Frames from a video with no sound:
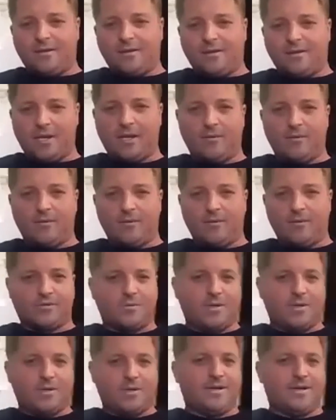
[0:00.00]
I mean, it
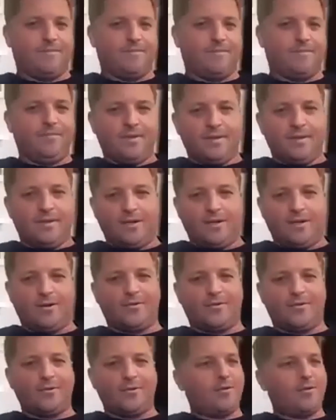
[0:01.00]
used to be a, you
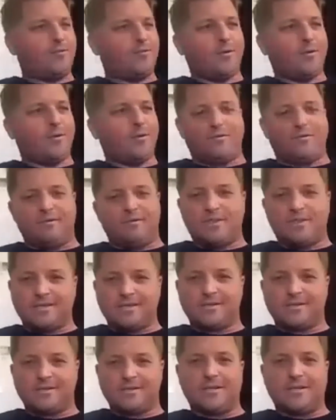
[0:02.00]
know, $30,000, $40,000,
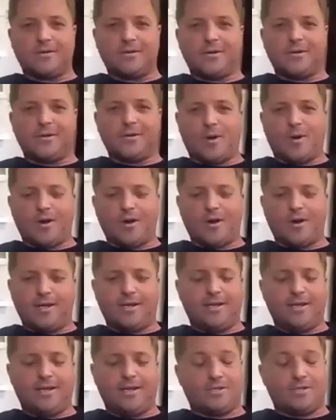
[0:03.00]
$50,000 a year
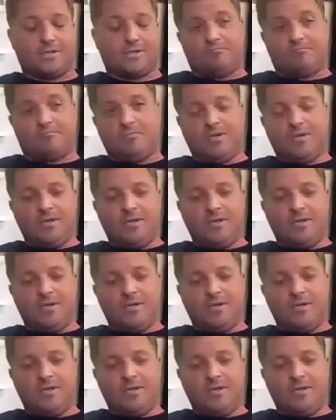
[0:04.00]
market, and it just